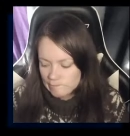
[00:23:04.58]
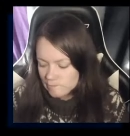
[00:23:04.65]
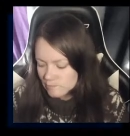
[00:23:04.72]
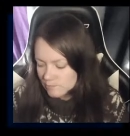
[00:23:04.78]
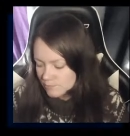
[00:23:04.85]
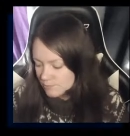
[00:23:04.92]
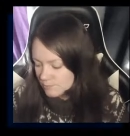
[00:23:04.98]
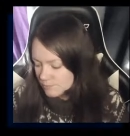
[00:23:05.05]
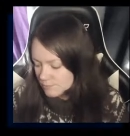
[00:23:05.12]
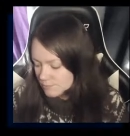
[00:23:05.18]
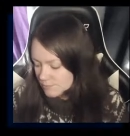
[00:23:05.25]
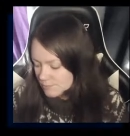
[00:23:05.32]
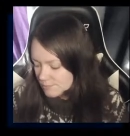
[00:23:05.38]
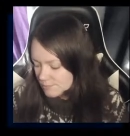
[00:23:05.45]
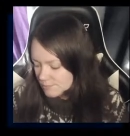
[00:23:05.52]

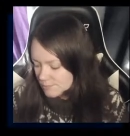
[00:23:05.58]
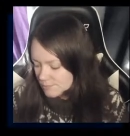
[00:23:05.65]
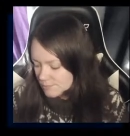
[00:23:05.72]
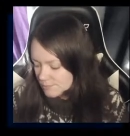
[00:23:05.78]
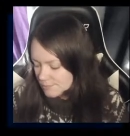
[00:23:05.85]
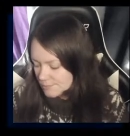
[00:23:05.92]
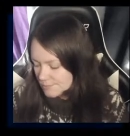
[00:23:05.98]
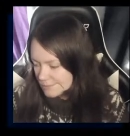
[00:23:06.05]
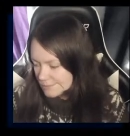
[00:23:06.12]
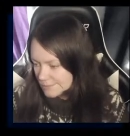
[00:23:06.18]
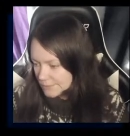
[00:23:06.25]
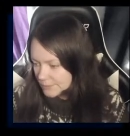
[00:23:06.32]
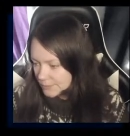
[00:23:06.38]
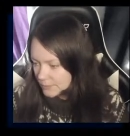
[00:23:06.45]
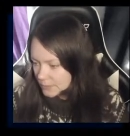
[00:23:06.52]

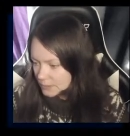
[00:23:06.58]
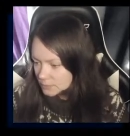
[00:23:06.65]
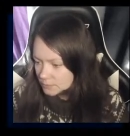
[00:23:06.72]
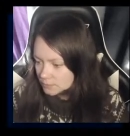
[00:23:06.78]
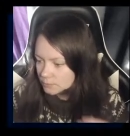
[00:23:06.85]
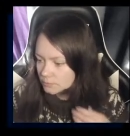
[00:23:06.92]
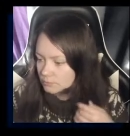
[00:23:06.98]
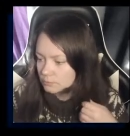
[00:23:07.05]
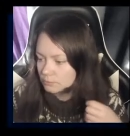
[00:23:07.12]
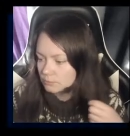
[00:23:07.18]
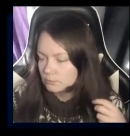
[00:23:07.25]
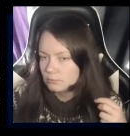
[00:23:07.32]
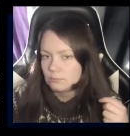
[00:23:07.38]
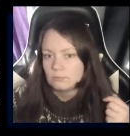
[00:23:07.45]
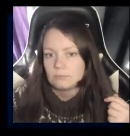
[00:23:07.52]

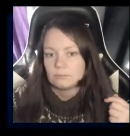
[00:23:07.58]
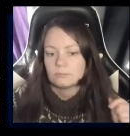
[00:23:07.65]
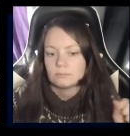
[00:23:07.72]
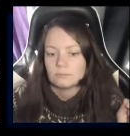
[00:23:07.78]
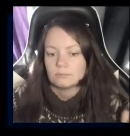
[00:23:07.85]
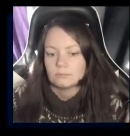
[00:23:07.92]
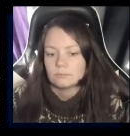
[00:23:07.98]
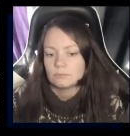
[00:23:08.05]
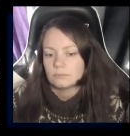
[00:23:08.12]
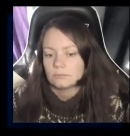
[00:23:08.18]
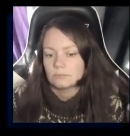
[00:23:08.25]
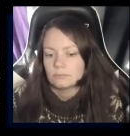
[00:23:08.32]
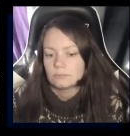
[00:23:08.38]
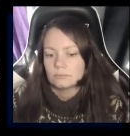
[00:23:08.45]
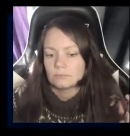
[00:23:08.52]

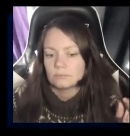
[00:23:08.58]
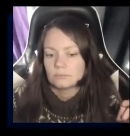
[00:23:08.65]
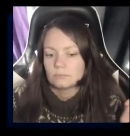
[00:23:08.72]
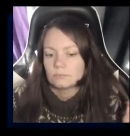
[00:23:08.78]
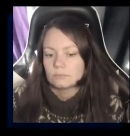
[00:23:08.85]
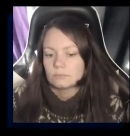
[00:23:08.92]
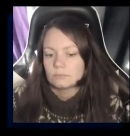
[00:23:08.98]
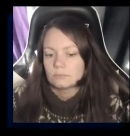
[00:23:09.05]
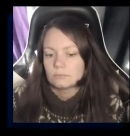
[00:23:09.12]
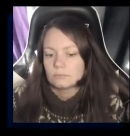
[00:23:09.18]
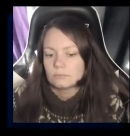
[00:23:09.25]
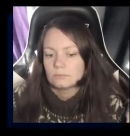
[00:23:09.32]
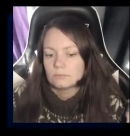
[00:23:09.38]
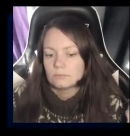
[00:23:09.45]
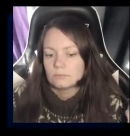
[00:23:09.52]

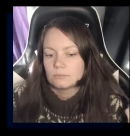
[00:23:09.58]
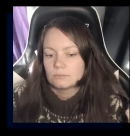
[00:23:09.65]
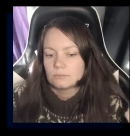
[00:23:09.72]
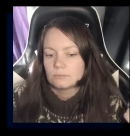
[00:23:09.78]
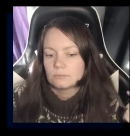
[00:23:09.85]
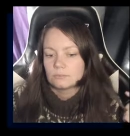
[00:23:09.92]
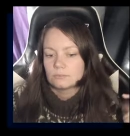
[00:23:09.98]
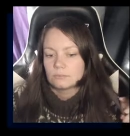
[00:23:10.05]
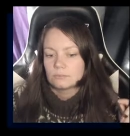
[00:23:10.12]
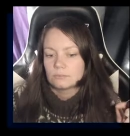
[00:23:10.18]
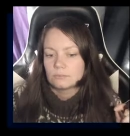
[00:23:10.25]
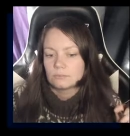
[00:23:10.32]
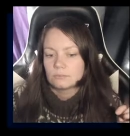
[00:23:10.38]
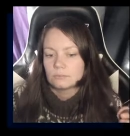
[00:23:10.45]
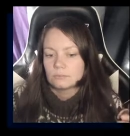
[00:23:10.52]

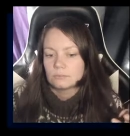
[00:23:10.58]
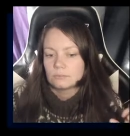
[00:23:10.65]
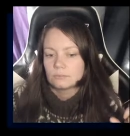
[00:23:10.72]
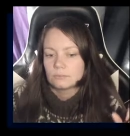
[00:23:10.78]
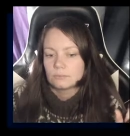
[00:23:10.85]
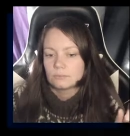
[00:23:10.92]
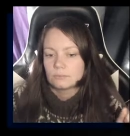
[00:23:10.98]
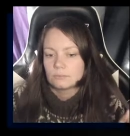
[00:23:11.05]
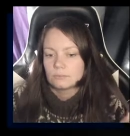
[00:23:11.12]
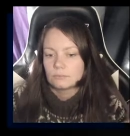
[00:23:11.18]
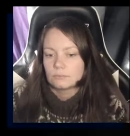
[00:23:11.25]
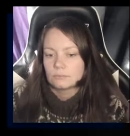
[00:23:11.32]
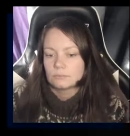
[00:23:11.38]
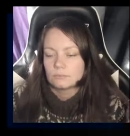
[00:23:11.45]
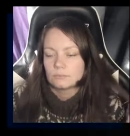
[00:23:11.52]

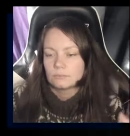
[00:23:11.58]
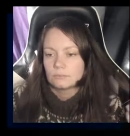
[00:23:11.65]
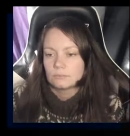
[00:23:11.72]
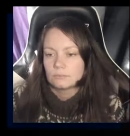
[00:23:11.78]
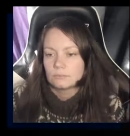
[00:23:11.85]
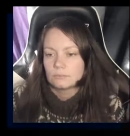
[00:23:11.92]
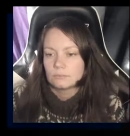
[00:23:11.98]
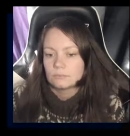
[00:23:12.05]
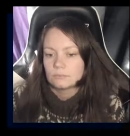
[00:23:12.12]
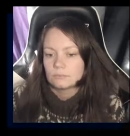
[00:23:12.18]
(silence)